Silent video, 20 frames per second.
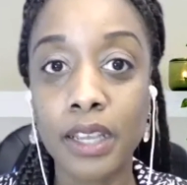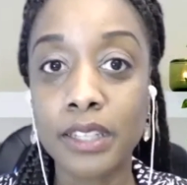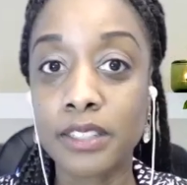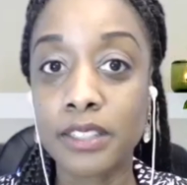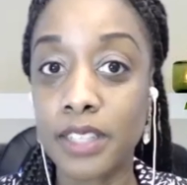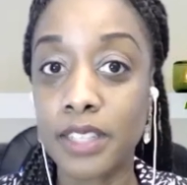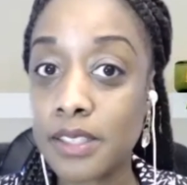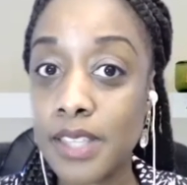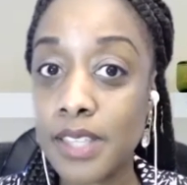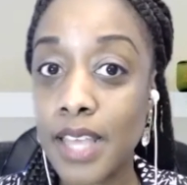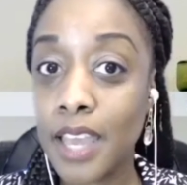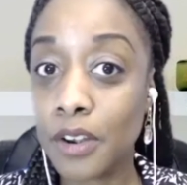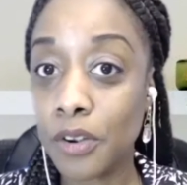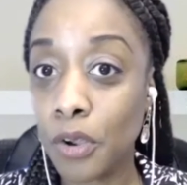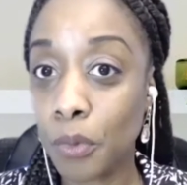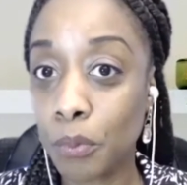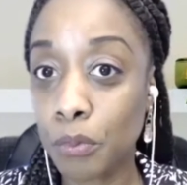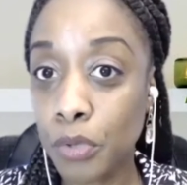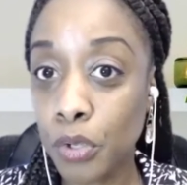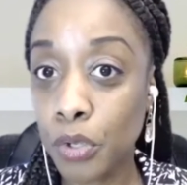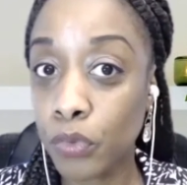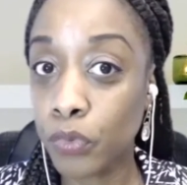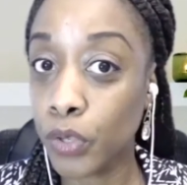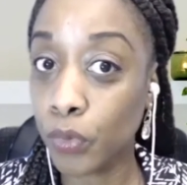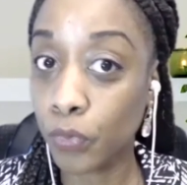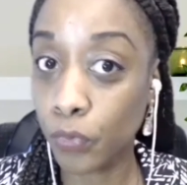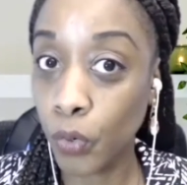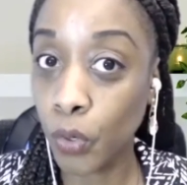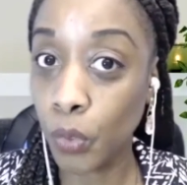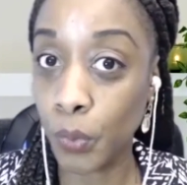Does that not move you
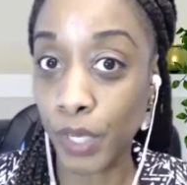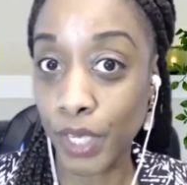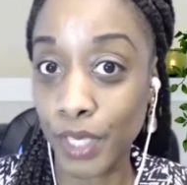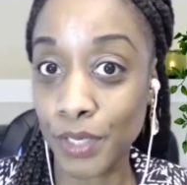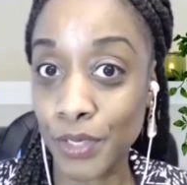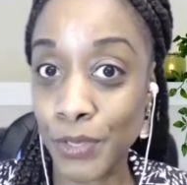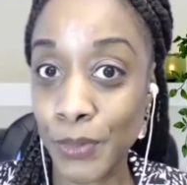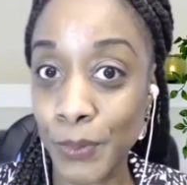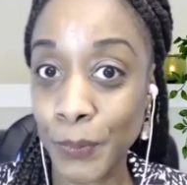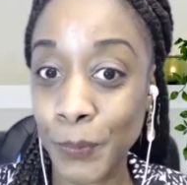forward?